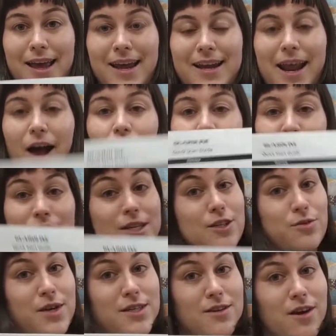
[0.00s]
Now, this
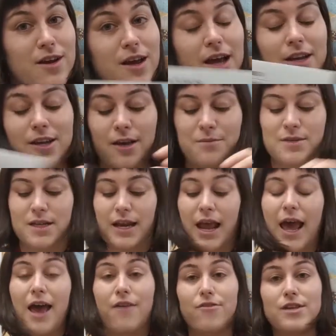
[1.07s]
quick start guide comes in
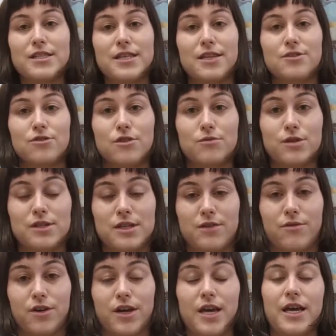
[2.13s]
every sensor and
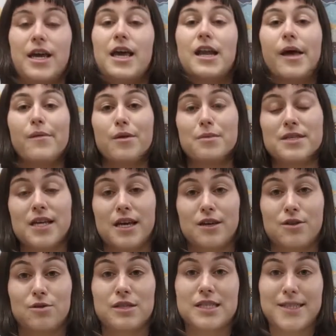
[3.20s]
receiver kit, and I'm going to be taking
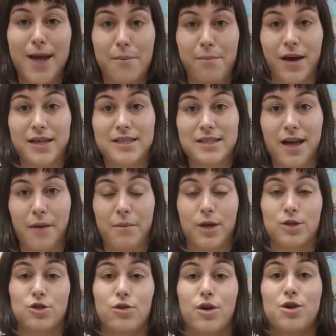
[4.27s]
you step by step
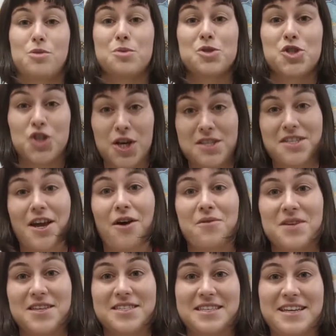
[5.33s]
and showing you just how
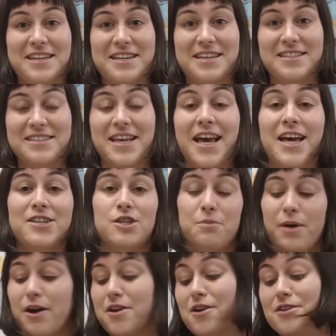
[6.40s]
easy it is to
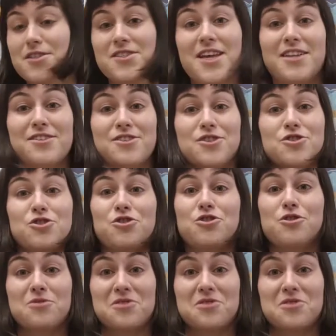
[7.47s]
pair your sensor to your